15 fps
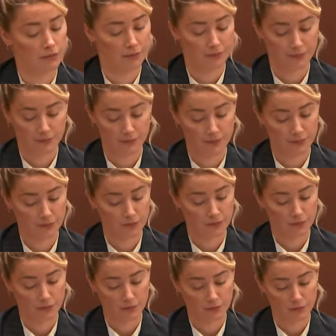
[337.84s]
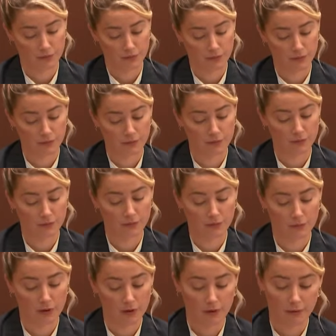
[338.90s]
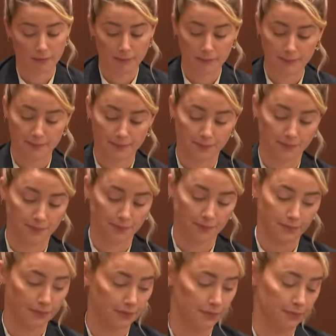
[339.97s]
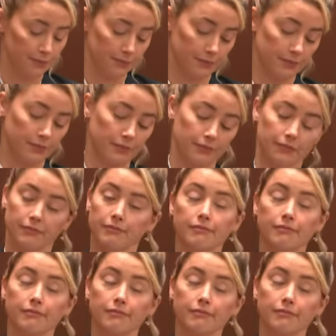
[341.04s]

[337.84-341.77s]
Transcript: Nothing is said.